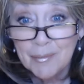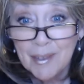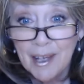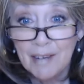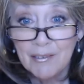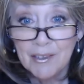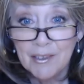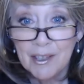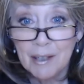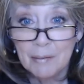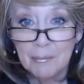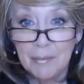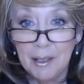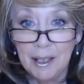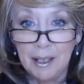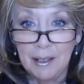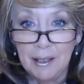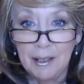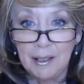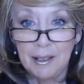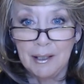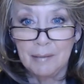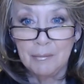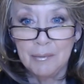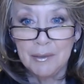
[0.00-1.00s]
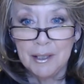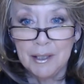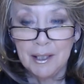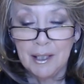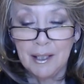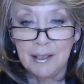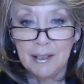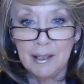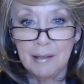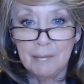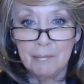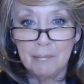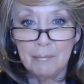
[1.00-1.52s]
I've got my Ipsy
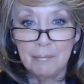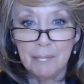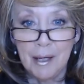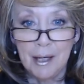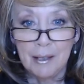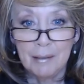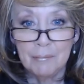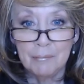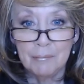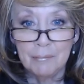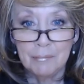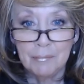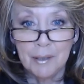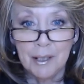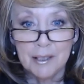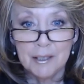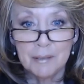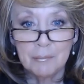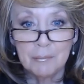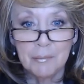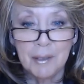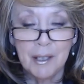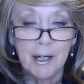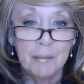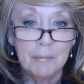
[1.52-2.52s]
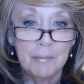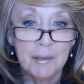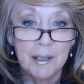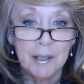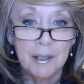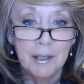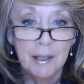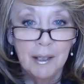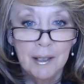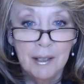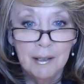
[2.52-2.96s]
Glam Bag Plus behind me